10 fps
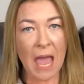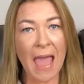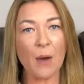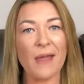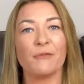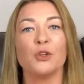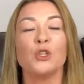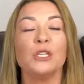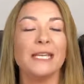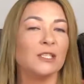However,
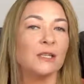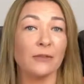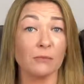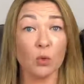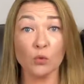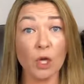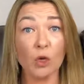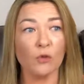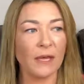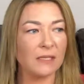you need to let them all
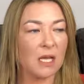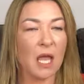know that